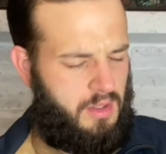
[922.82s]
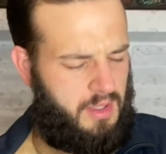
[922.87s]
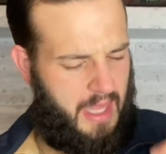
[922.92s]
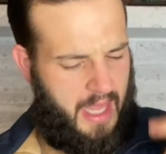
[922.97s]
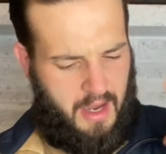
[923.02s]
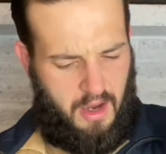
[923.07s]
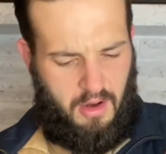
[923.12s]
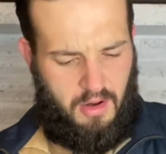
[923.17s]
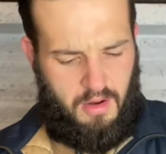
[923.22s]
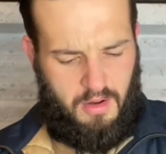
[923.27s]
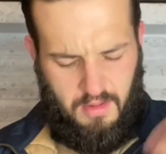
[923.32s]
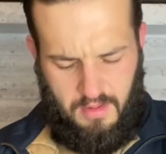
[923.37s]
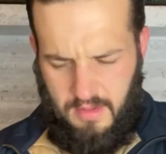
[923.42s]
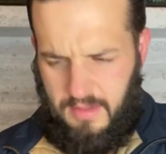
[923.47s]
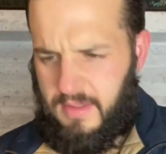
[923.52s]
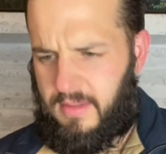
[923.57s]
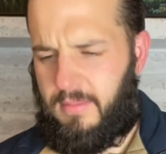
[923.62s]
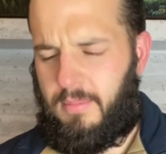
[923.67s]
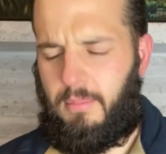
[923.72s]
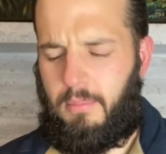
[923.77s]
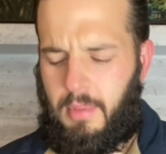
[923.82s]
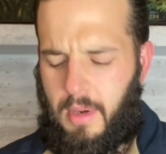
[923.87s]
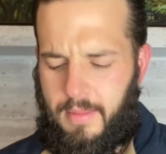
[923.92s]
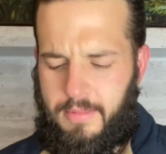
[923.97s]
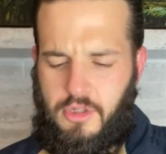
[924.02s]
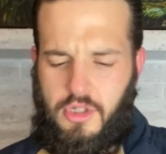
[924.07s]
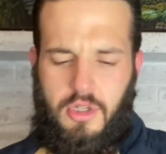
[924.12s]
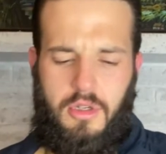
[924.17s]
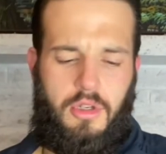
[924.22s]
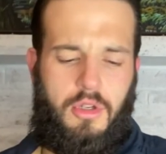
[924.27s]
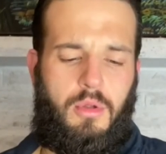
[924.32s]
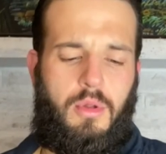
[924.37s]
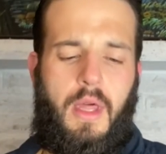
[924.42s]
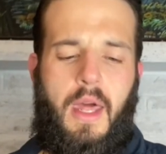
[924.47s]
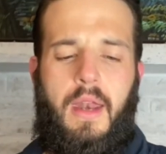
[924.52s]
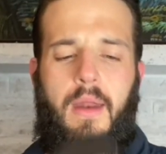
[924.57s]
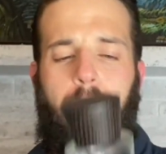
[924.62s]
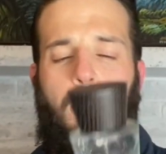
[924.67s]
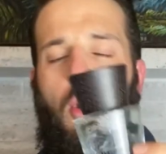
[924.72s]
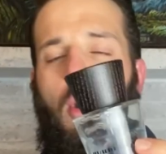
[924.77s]
that hurt. Probably shouldn't do that
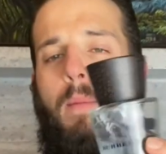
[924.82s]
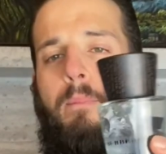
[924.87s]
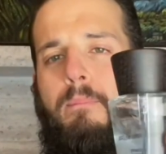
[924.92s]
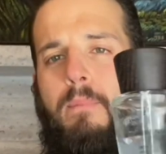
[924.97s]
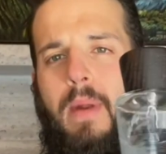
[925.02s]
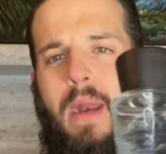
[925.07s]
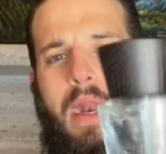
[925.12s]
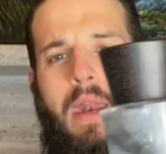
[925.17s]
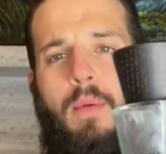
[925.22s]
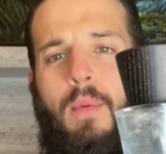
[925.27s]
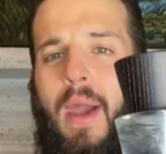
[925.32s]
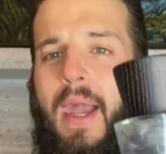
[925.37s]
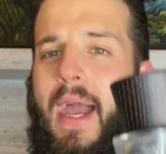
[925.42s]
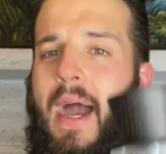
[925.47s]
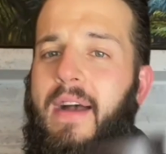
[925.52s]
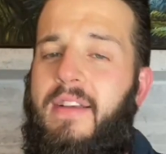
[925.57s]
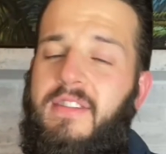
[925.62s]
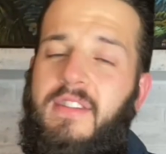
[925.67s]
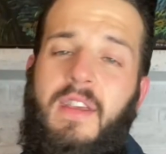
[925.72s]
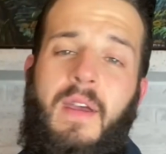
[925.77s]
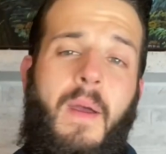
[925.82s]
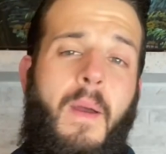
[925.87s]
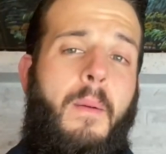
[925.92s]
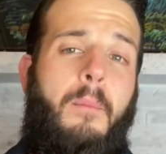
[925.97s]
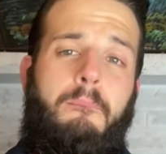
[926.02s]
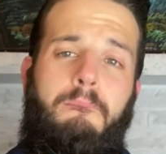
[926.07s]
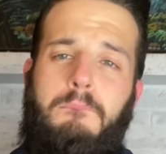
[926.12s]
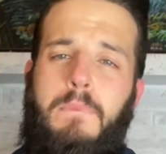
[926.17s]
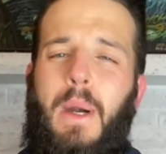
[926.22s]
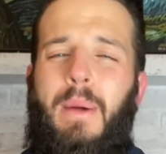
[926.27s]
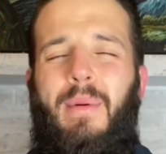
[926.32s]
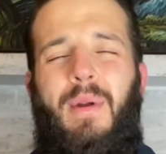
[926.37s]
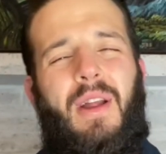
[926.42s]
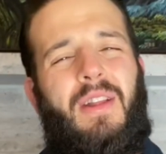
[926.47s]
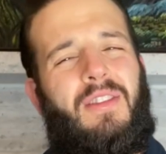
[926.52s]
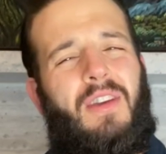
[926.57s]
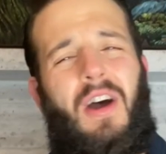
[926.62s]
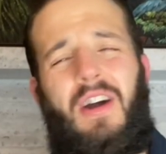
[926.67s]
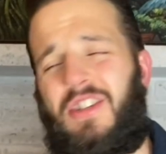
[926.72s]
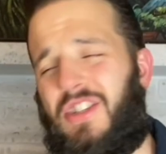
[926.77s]
anymore. But anyway, guys, Burberry
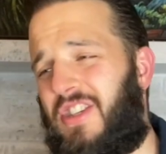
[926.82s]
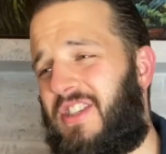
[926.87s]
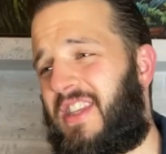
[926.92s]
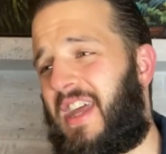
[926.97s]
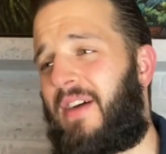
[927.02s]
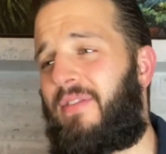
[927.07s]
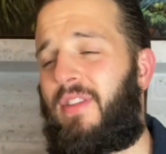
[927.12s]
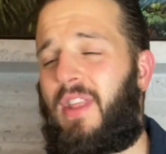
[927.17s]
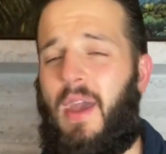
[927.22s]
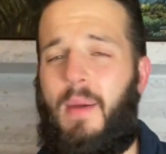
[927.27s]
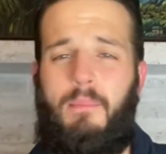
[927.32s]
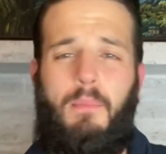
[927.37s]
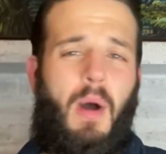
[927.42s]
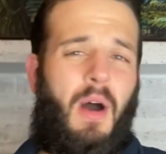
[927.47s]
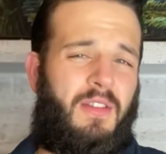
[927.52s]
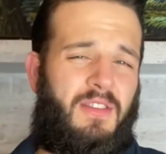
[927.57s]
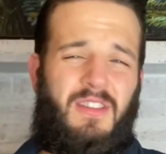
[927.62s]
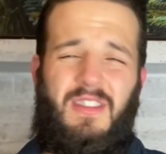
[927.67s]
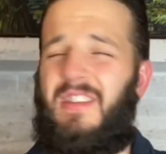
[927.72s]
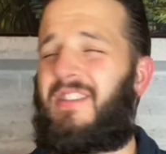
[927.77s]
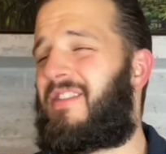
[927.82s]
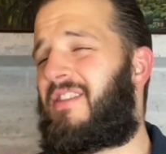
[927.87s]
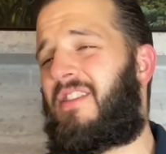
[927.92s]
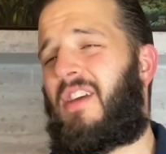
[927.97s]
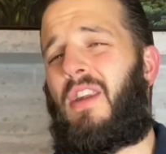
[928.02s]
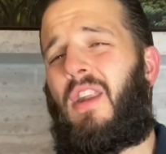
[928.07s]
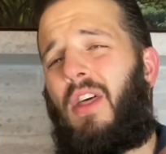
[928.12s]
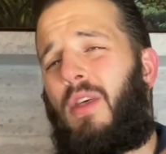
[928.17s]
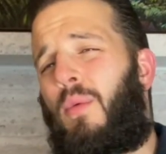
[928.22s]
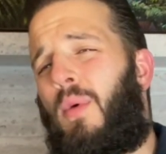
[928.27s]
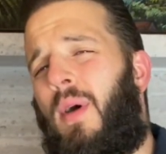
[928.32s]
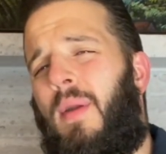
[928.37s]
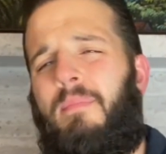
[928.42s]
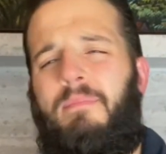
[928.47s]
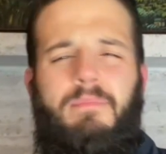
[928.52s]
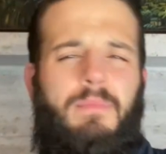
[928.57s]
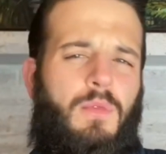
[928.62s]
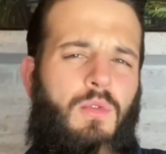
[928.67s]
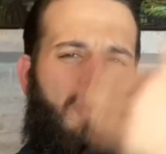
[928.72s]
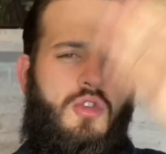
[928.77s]
Touch is definitely a must. This is another one.
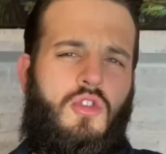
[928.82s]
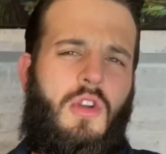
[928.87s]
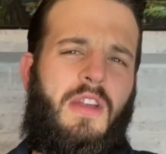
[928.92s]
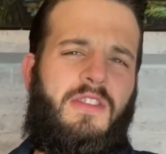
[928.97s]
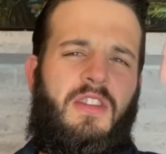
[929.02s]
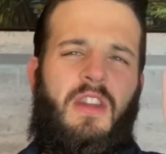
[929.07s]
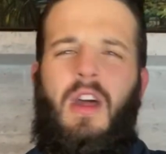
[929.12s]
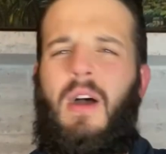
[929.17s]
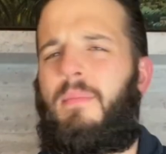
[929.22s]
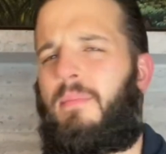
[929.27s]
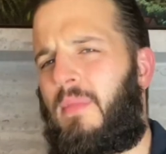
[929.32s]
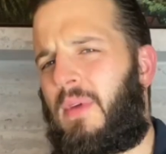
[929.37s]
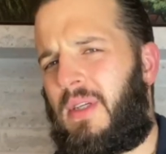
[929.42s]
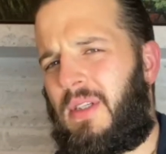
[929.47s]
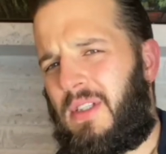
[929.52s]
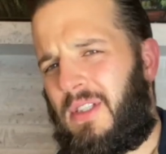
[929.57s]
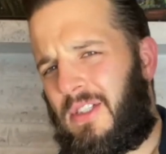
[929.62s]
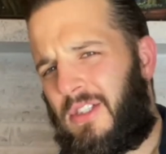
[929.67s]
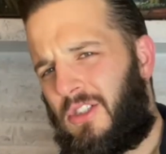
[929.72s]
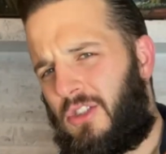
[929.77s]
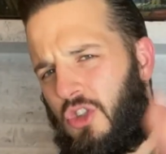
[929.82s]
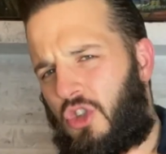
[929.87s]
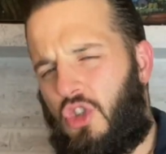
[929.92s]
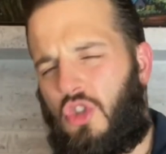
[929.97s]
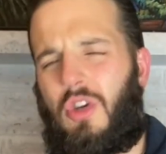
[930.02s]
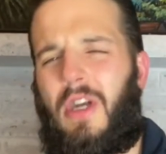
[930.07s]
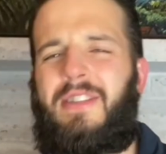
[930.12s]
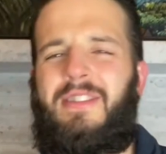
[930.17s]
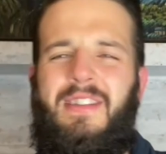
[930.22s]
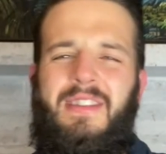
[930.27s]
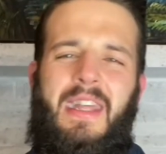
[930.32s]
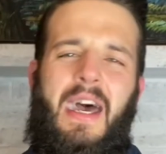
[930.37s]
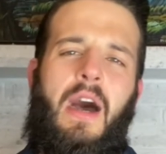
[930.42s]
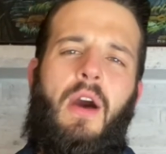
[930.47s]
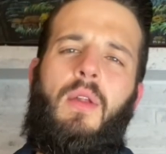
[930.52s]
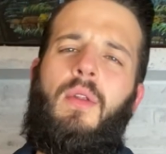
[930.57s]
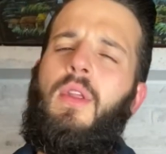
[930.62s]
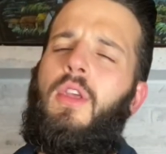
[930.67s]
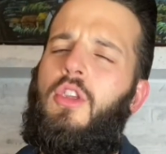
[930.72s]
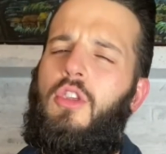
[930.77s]
Dress it up, dress it
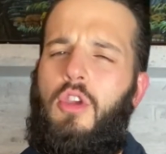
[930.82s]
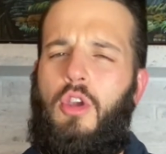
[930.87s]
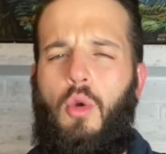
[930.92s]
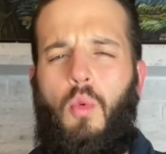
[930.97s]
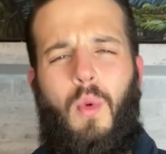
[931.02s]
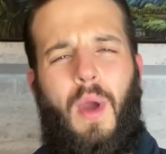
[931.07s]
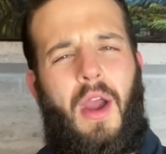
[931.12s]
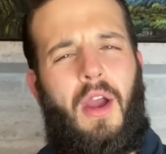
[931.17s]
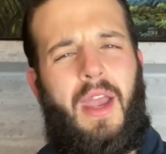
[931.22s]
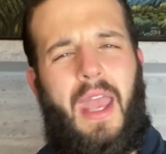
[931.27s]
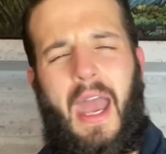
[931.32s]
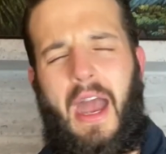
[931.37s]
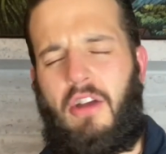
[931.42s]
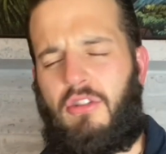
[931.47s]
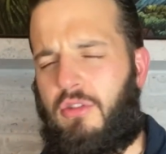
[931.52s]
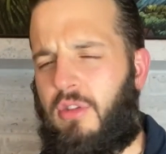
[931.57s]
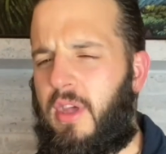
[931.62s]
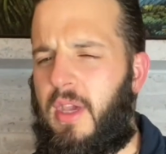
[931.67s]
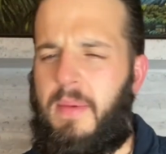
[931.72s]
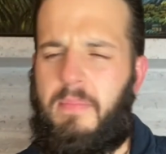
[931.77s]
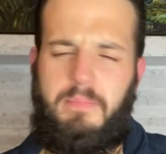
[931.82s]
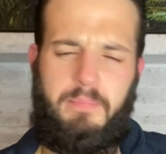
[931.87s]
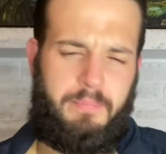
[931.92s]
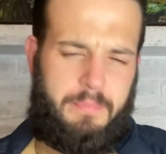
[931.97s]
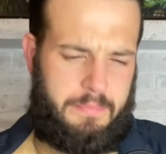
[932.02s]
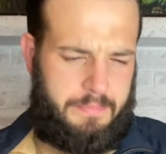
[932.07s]
down. You can wear it casually.